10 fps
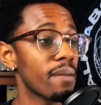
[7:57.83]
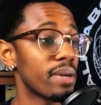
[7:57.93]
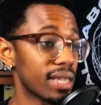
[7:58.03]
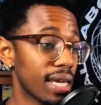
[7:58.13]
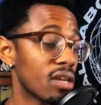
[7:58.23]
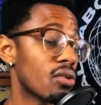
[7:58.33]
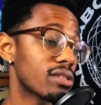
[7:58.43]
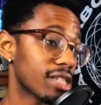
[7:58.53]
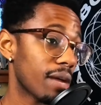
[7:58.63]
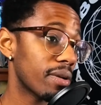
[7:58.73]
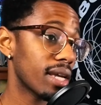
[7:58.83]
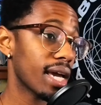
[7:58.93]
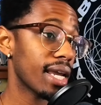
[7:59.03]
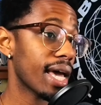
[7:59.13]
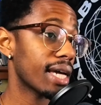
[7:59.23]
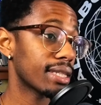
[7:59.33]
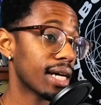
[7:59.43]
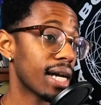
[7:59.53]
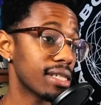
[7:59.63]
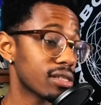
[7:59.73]
But then on top of that, add
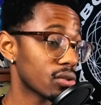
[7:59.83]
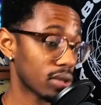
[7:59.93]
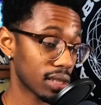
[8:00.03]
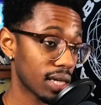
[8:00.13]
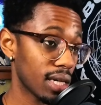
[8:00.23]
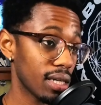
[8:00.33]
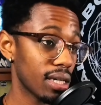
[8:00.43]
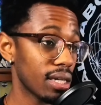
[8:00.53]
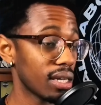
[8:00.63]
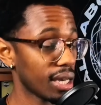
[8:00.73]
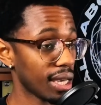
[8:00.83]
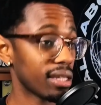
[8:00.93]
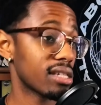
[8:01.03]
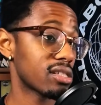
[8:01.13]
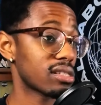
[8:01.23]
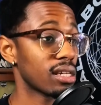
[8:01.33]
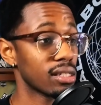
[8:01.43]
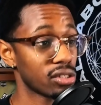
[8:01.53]
the icing on the cake. Hey, this is the